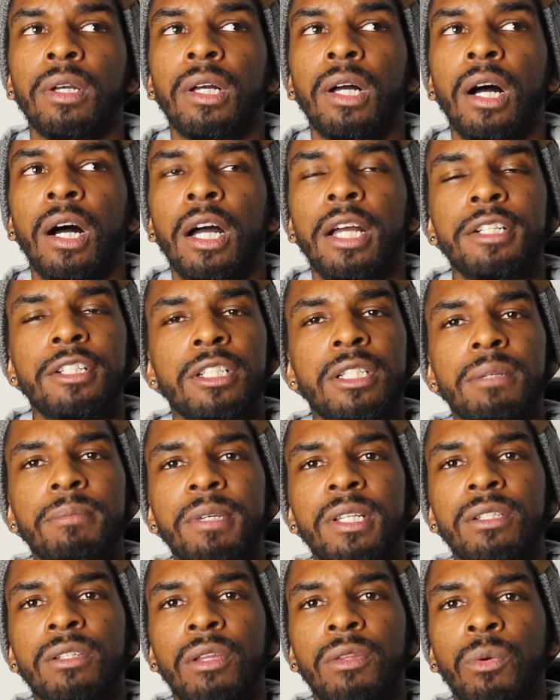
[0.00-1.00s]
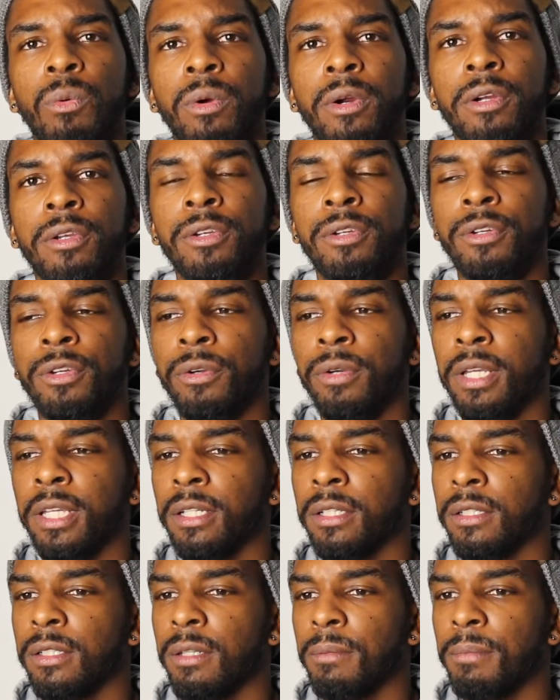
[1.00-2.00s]
It just depends on the work you're
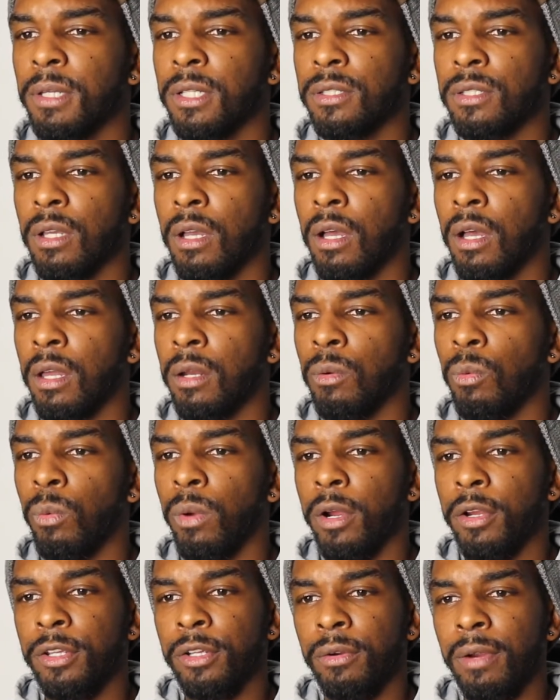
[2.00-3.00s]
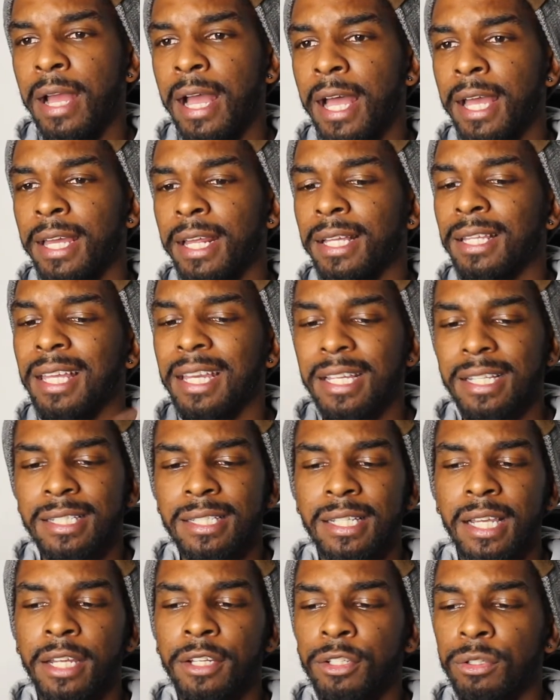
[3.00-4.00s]
doing, depends on where you're at. And like I
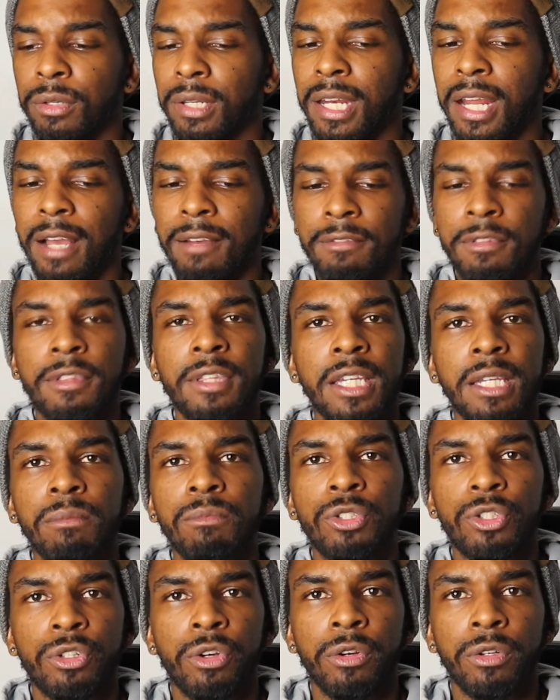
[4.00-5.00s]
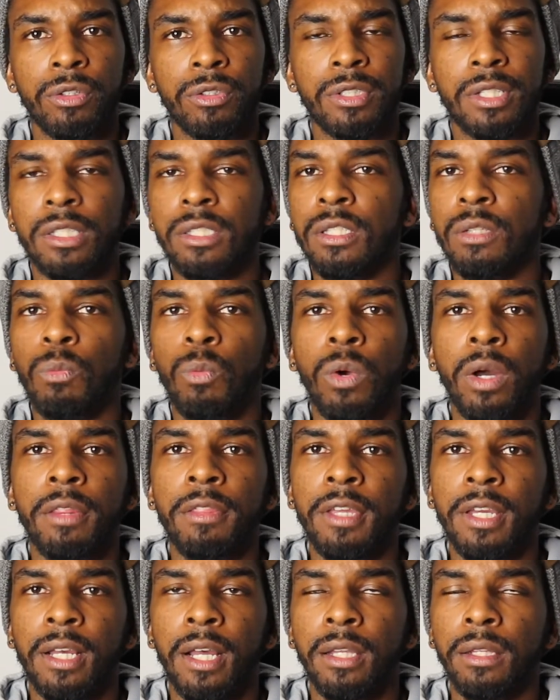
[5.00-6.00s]
said, you can have themed journals. That's the one
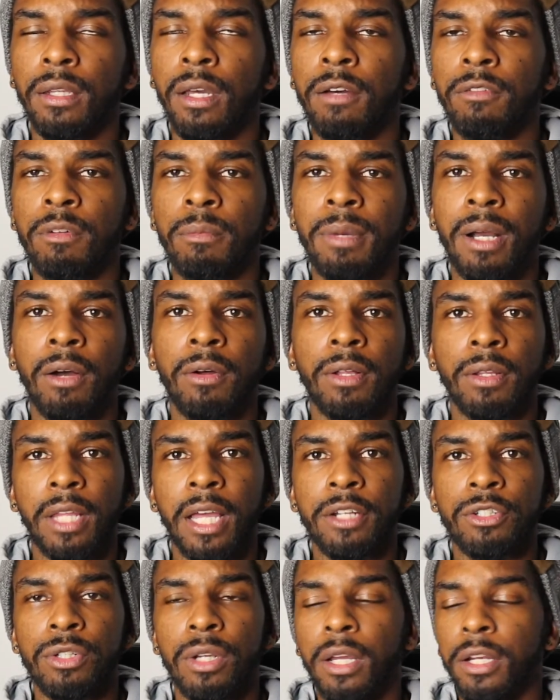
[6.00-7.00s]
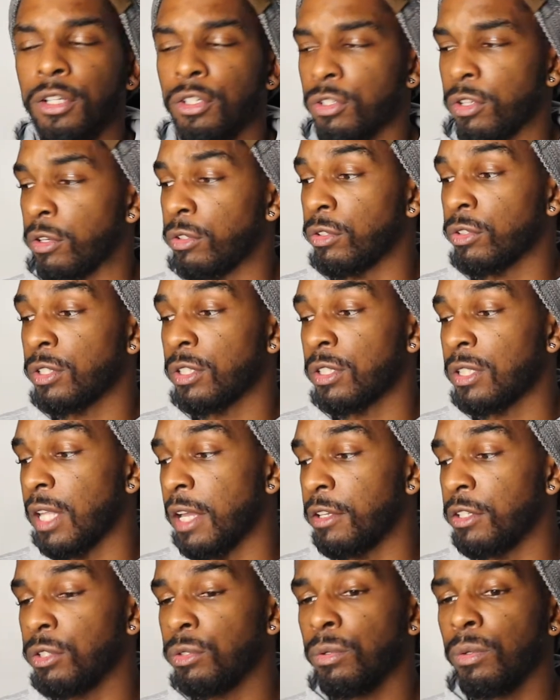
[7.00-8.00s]
thing I love about electronic journals, is
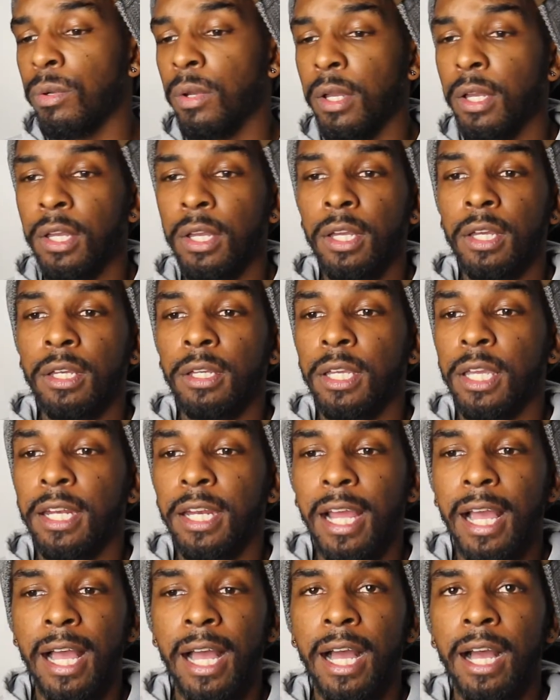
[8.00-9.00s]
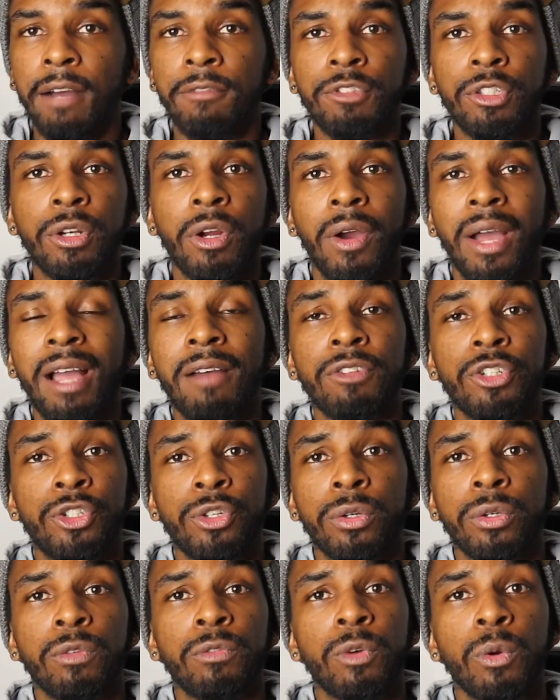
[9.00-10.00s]
that you can have, you know, I have a
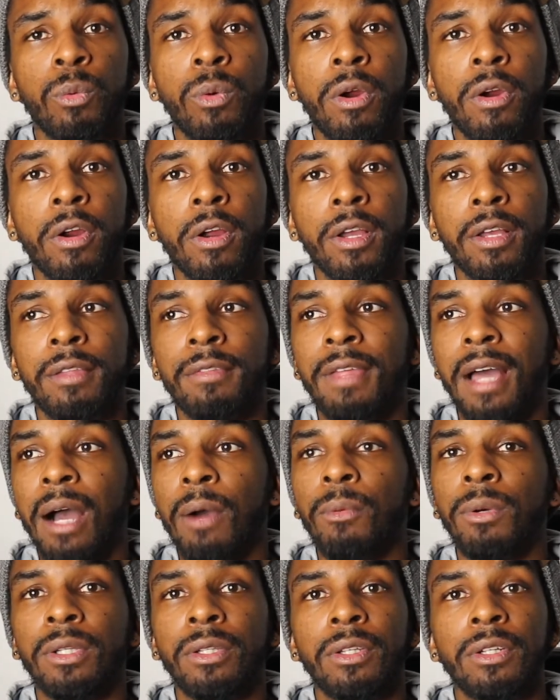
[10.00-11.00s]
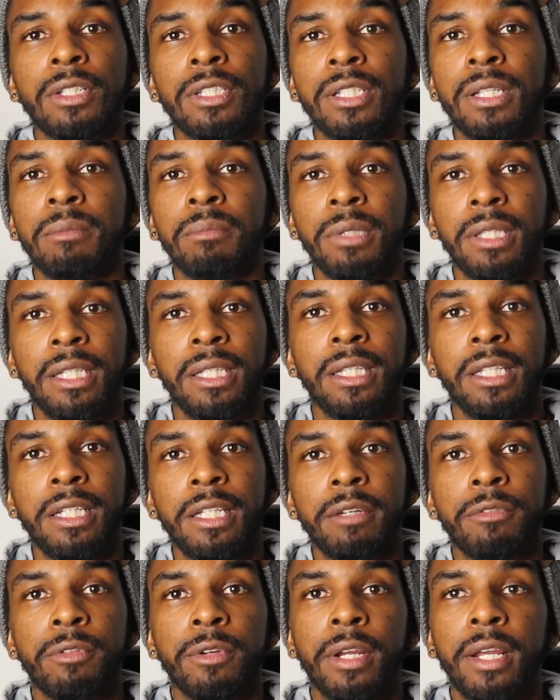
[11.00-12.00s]
journal for work. That one looks completely
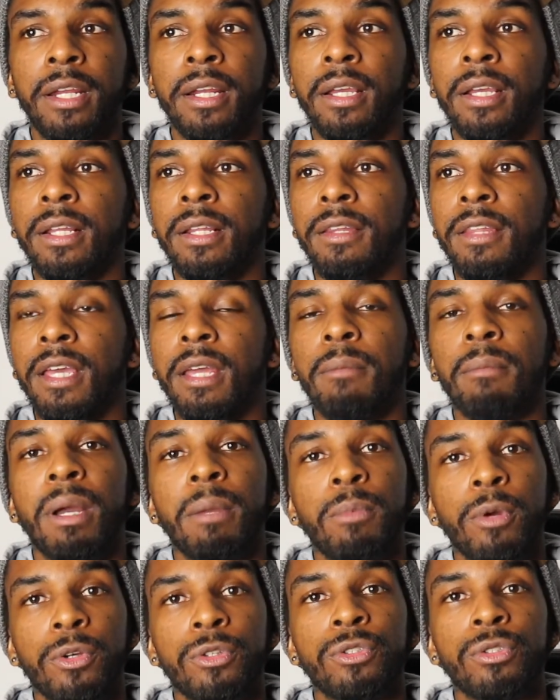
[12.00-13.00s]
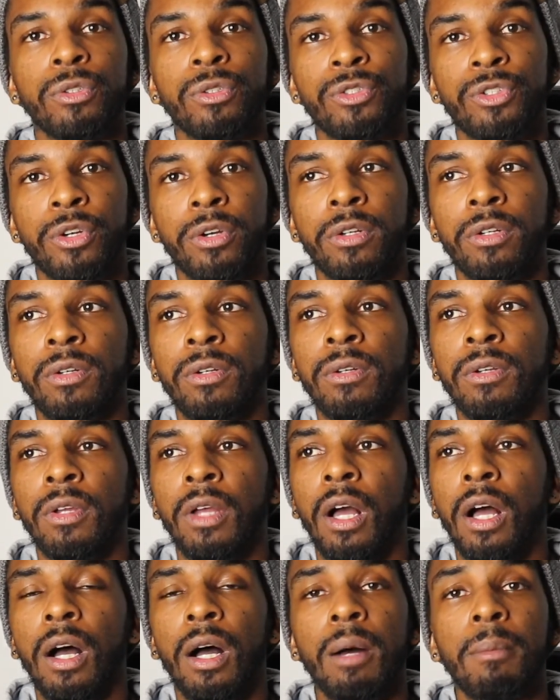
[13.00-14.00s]
different than my personal journal.
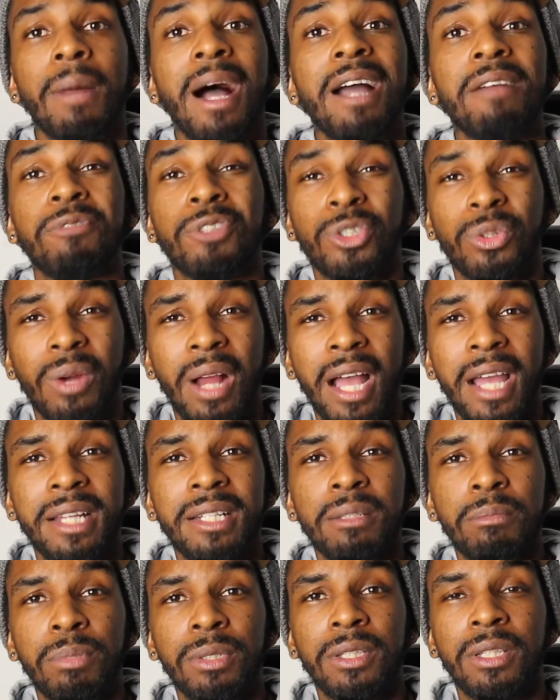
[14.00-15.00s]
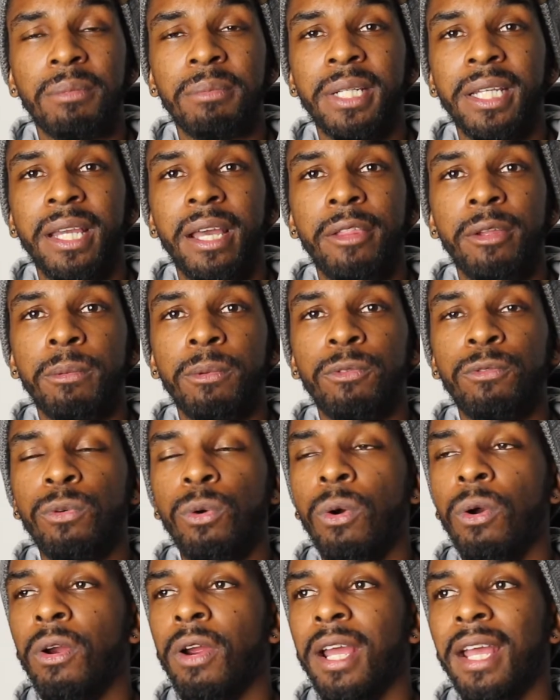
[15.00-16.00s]
I've tried to put them together
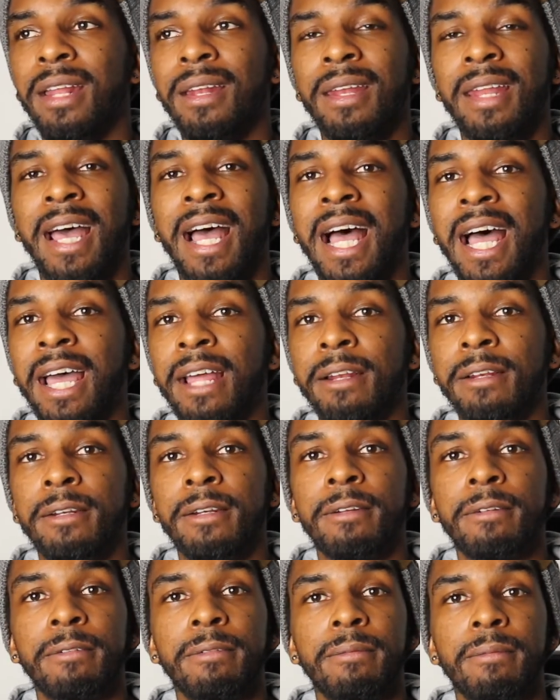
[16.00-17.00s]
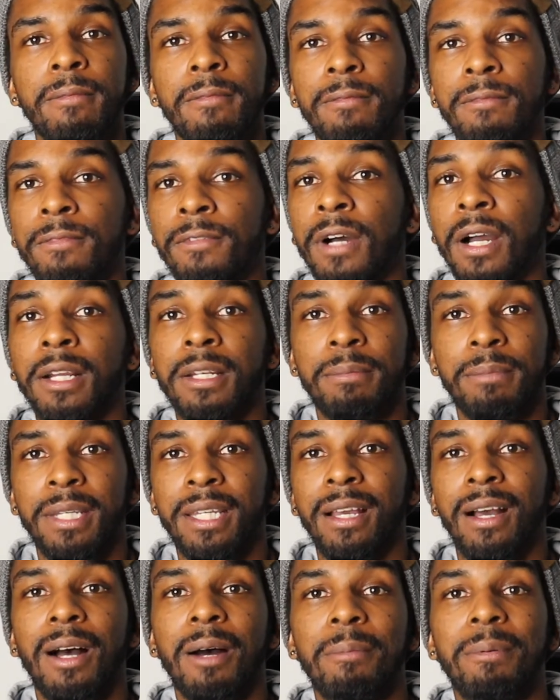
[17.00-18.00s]
before, and that fucked
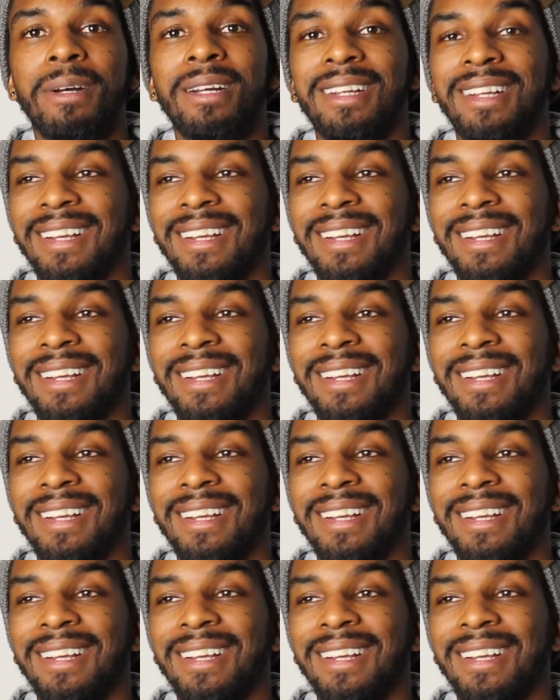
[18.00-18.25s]
me up.